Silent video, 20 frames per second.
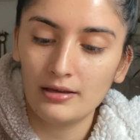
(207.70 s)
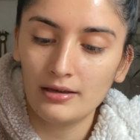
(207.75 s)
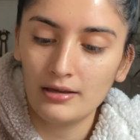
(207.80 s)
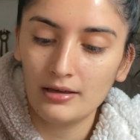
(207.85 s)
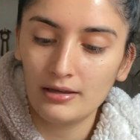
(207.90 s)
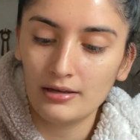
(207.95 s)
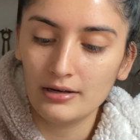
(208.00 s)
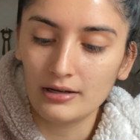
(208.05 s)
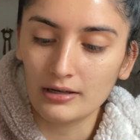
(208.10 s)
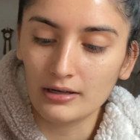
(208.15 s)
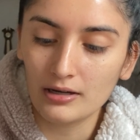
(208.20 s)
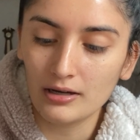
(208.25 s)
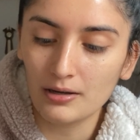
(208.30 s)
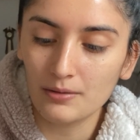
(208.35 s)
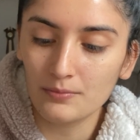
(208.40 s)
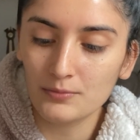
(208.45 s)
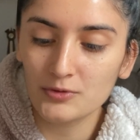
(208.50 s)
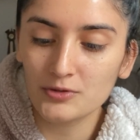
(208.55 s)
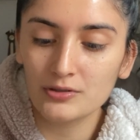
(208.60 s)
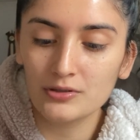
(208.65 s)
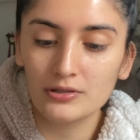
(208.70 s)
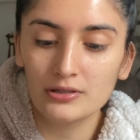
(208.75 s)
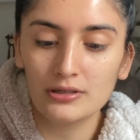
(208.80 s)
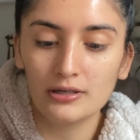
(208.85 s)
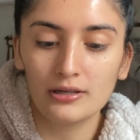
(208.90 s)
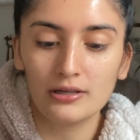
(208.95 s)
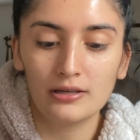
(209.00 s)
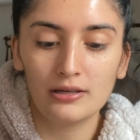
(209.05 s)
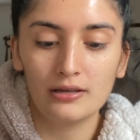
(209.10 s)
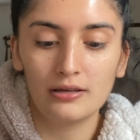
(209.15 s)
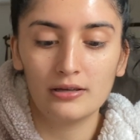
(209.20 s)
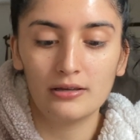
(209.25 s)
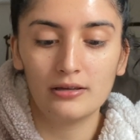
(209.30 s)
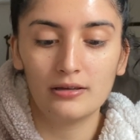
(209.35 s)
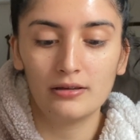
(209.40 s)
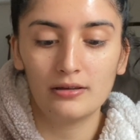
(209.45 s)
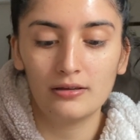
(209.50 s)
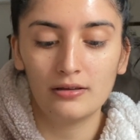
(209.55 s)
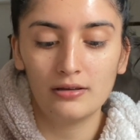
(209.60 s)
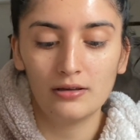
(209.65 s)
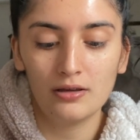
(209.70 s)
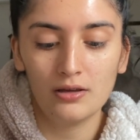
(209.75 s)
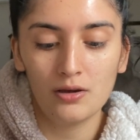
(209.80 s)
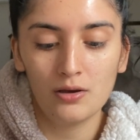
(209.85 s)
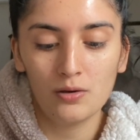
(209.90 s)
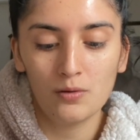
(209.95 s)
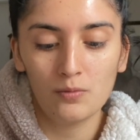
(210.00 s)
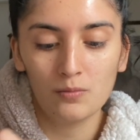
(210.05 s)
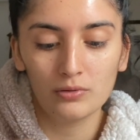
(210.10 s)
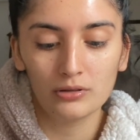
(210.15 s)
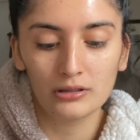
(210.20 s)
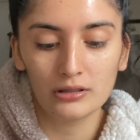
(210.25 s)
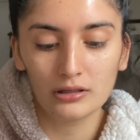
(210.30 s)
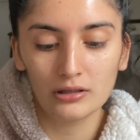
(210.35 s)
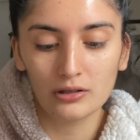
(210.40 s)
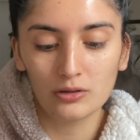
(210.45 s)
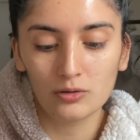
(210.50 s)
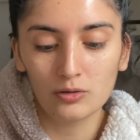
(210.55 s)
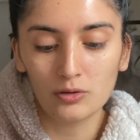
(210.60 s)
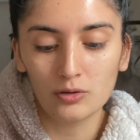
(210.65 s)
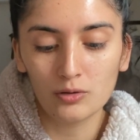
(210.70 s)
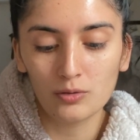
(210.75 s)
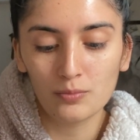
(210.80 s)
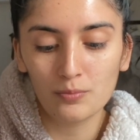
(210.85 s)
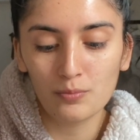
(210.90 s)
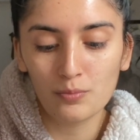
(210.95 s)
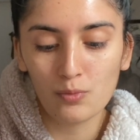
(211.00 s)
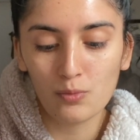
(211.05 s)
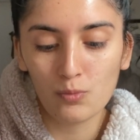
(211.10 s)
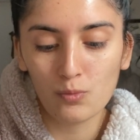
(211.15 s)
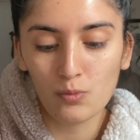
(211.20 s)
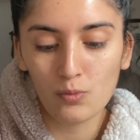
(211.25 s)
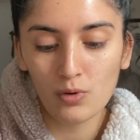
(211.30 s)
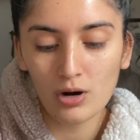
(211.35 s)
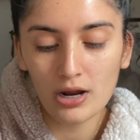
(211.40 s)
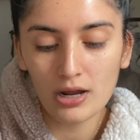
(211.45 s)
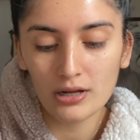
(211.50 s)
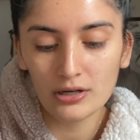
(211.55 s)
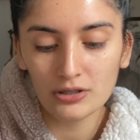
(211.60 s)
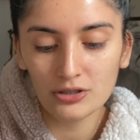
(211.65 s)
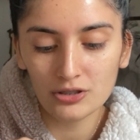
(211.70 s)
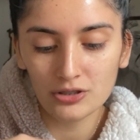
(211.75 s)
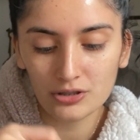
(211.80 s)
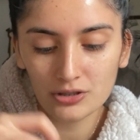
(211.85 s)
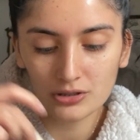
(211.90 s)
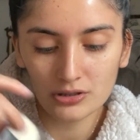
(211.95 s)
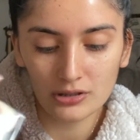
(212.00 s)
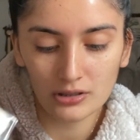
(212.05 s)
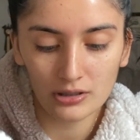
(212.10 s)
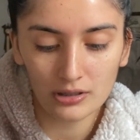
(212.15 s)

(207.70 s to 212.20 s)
And it comes with a little brush.